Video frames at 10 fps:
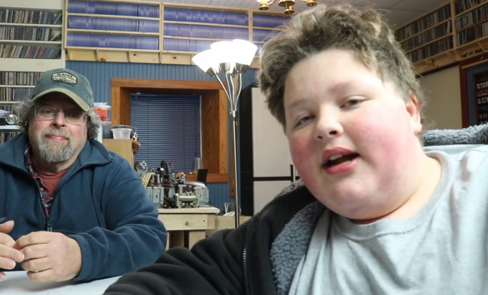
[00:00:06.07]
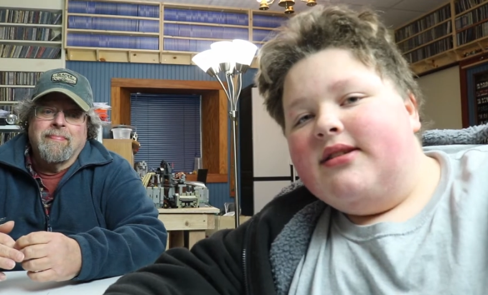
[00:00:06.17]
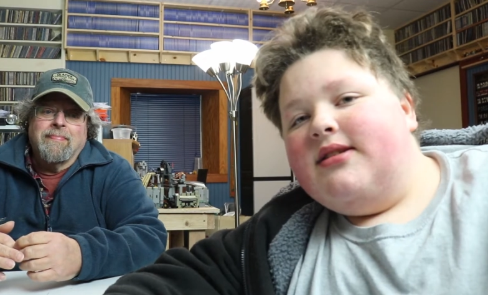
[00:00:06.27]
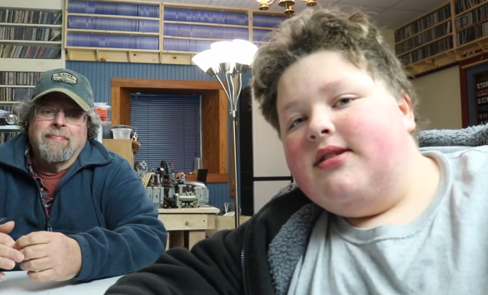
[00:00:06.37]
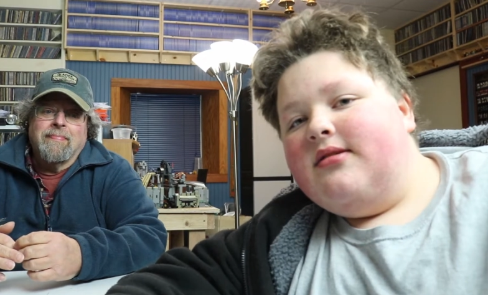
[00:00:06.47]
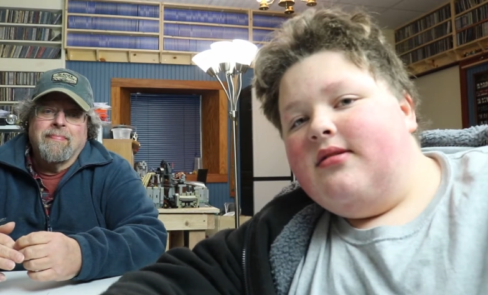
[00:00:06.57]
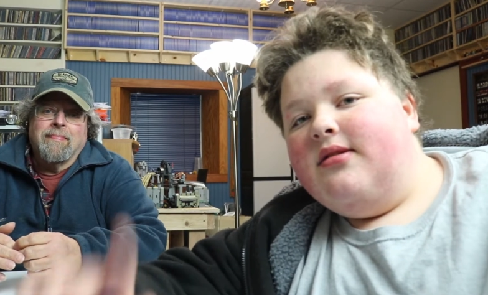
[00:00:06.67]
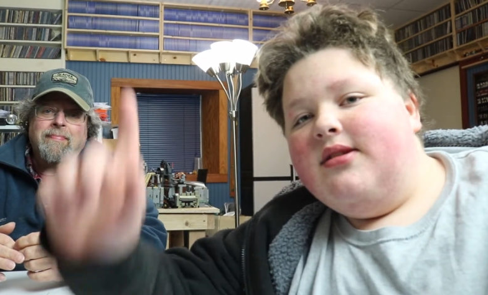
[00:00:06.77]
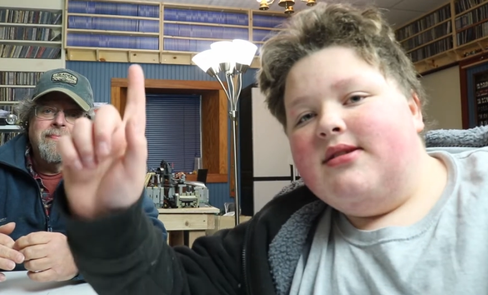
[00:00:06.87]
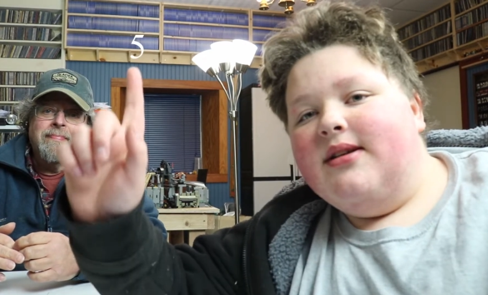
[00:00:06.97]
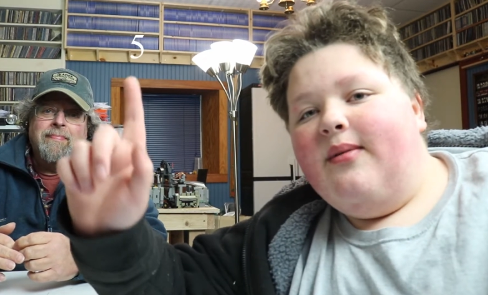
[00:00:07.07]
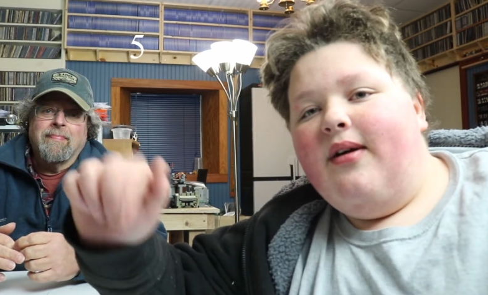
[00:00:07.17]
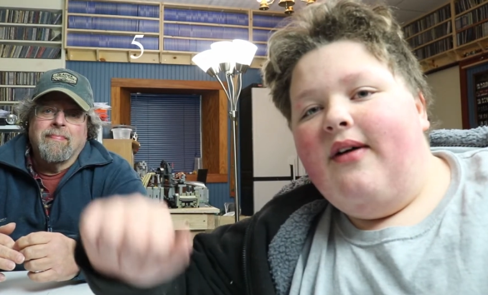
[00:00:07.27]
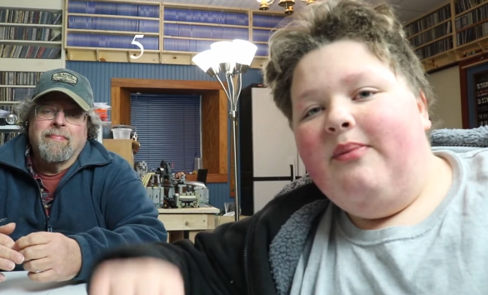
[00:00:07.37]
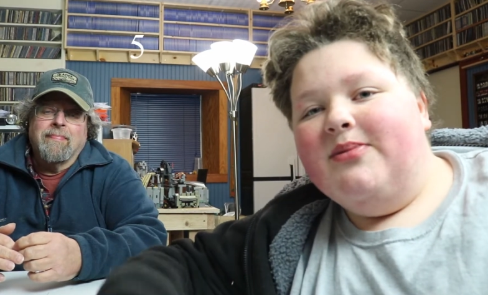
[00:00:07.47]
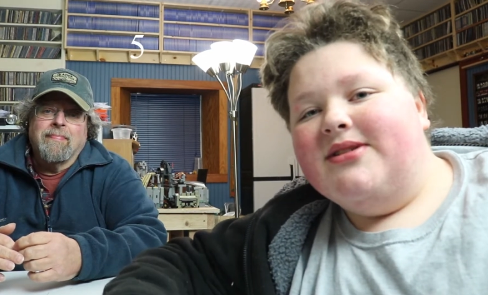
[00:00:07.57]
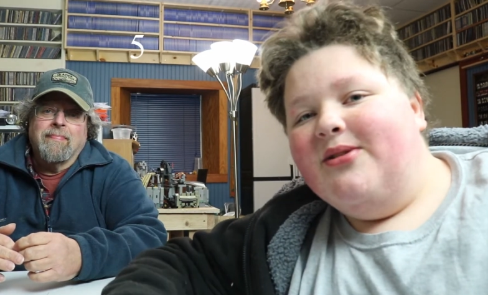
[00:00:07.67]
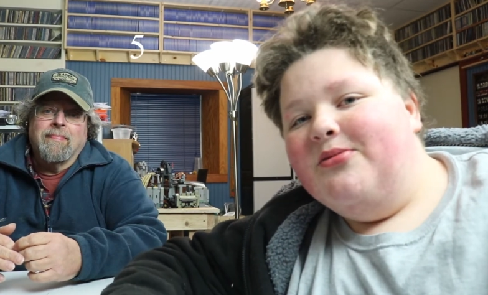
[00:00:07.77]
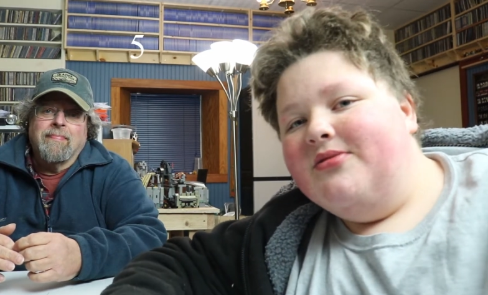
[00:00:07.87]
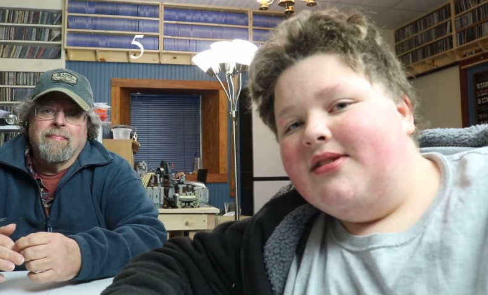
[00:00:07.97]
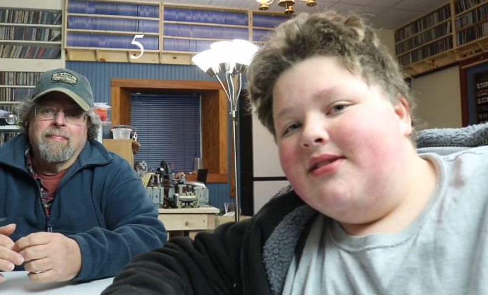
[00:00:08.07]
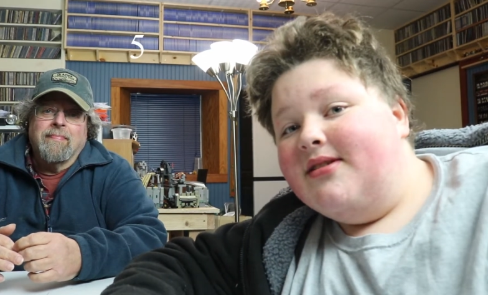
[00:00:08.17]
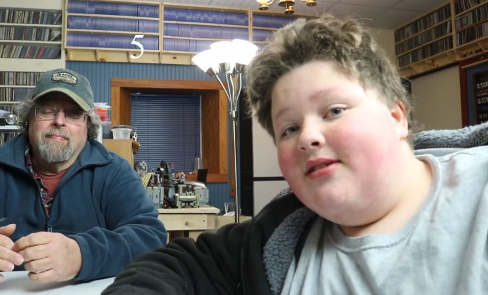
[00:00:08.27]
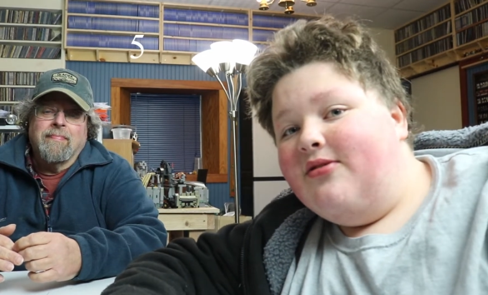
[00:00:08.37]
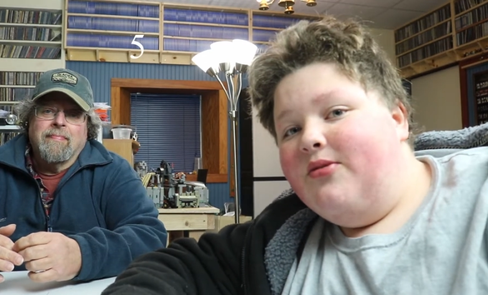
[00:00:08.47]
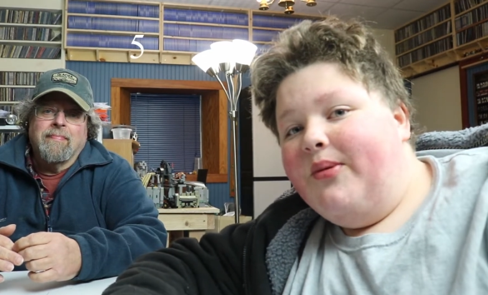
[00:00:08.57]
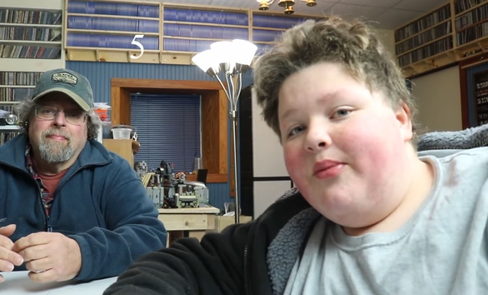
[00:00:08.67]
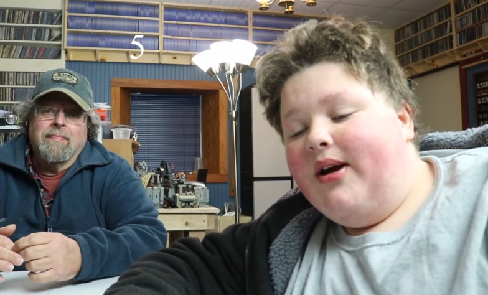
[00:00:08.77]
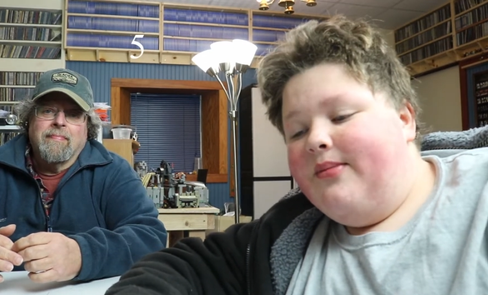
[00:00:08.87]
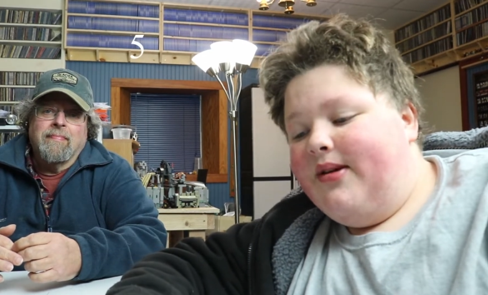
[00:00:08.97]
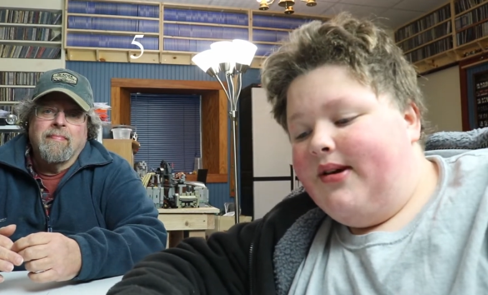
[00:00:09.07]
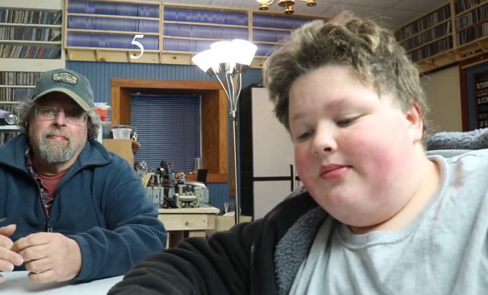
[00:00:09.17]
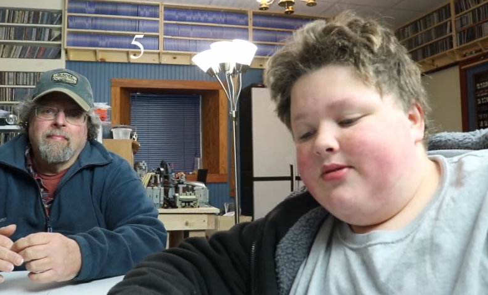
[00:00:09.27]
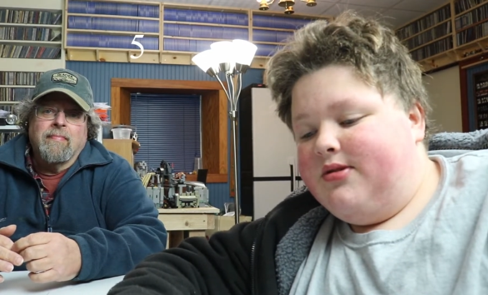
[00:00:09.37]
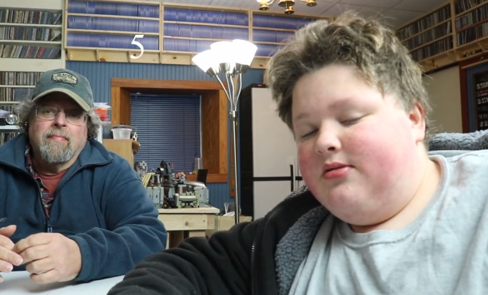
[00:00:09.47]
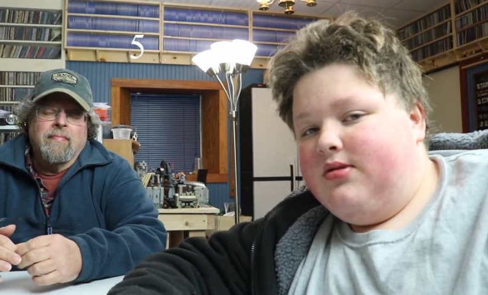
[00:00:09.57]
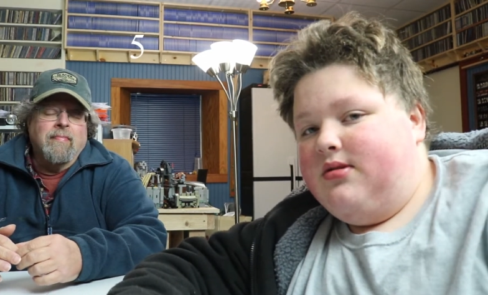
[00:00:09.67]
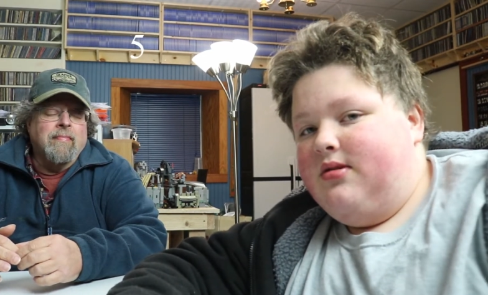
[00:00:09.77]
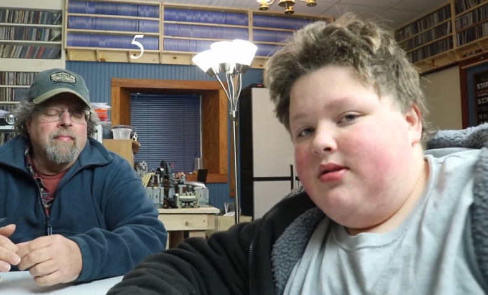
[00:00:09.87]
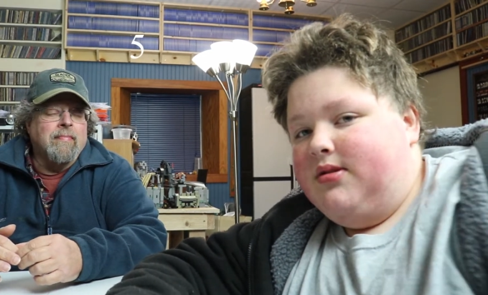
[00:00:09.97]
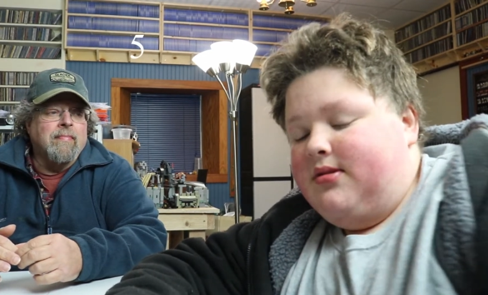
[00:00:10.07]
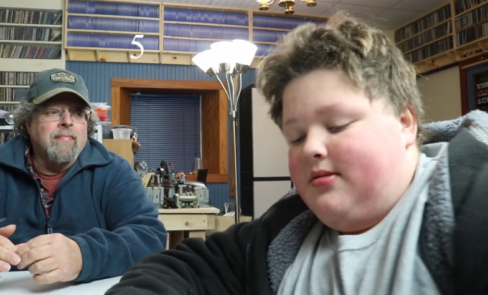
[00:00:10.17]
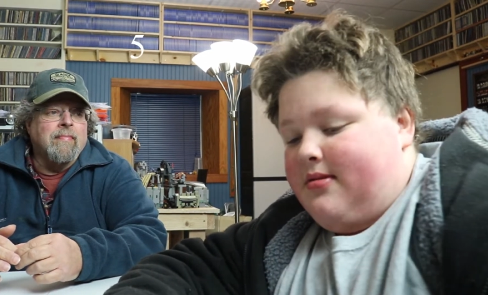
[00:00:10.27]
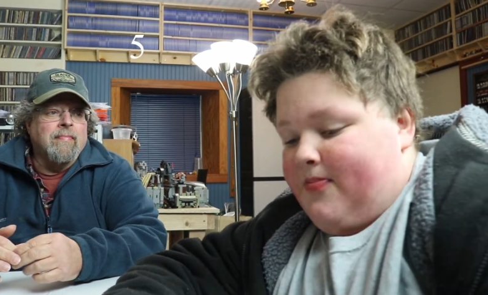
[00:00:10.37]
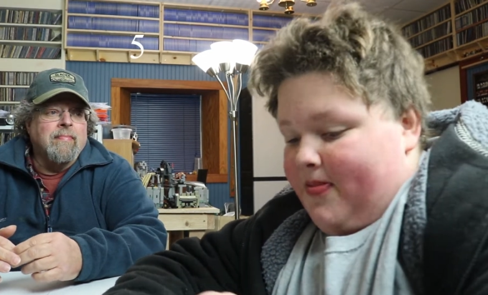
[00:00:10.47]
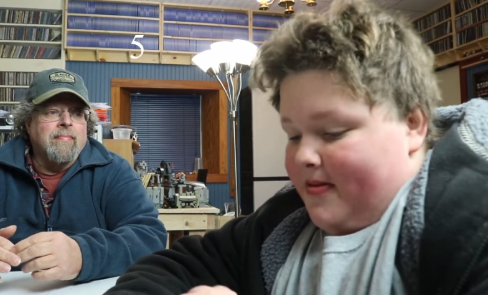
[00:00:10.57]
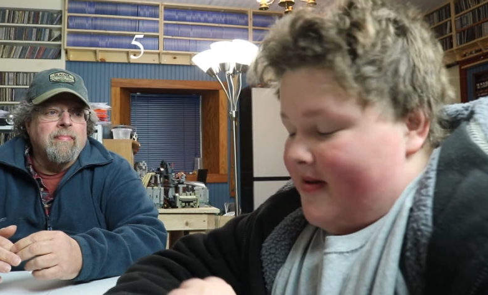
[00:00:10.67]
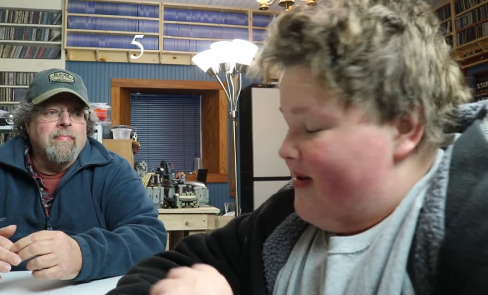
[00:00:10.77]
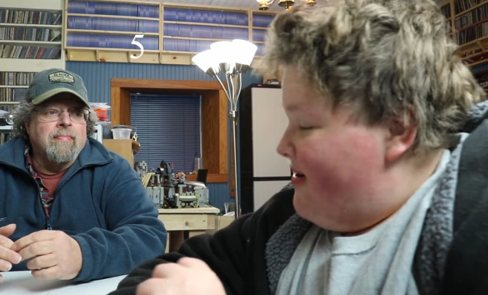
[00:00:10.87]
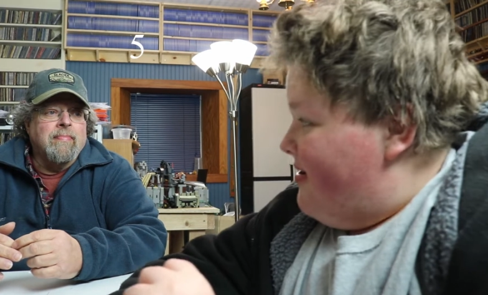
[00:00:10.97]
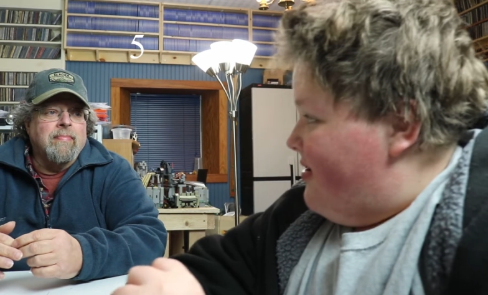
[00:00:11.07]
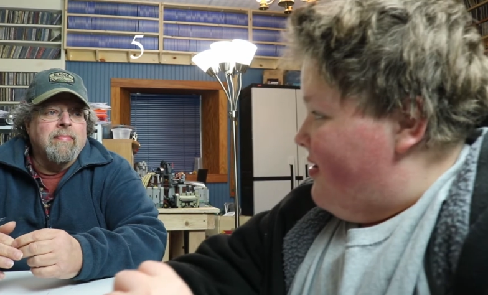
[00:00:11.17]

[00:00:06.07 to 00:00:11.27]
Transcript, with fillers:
Speaker 1: has this number of episodes, because I don't remember how many episodes there is. I